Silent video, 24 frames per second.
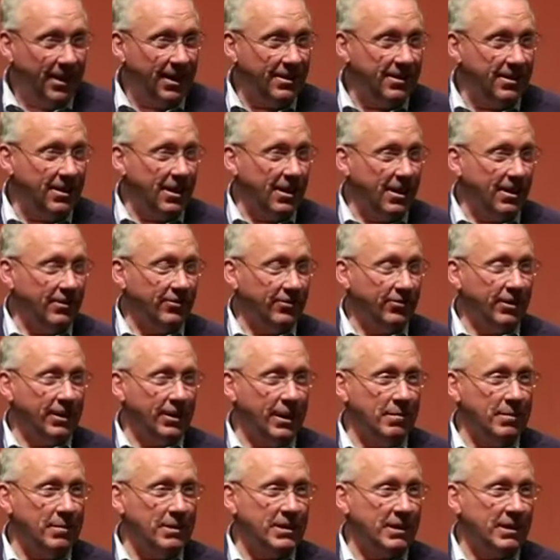And so
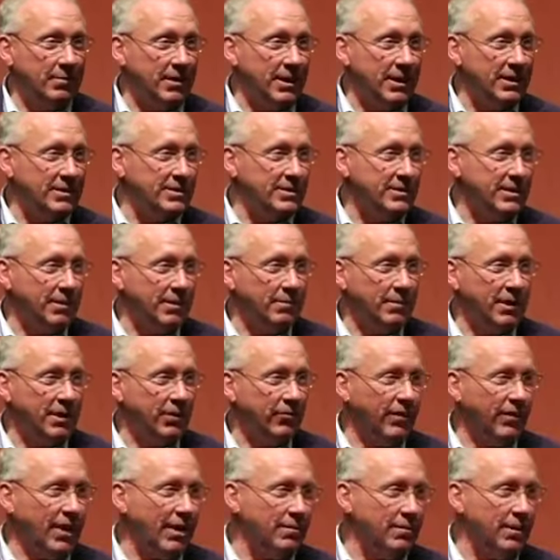they gave me 10 minutes, 5
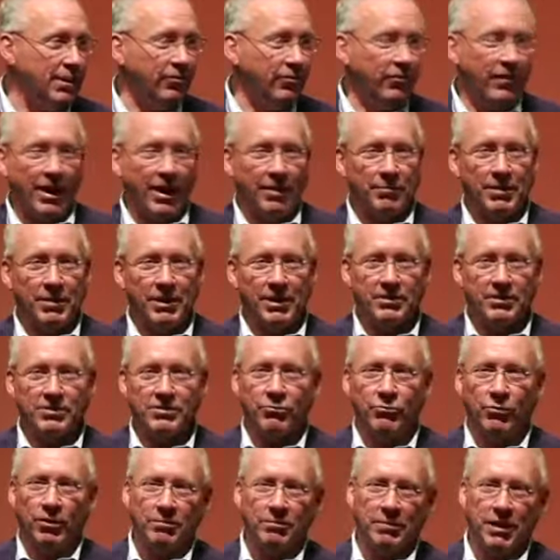minutes, 5
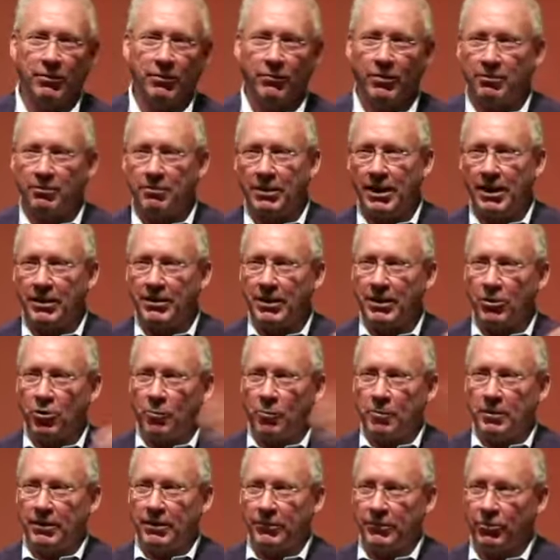minutes, 1 minute, 1 minute, and then they
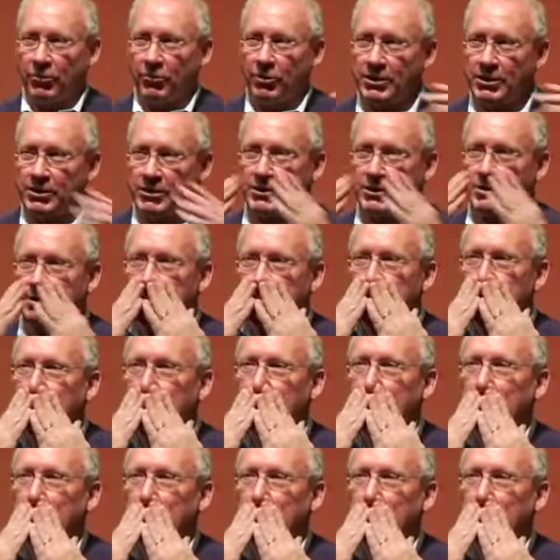opened up for questions.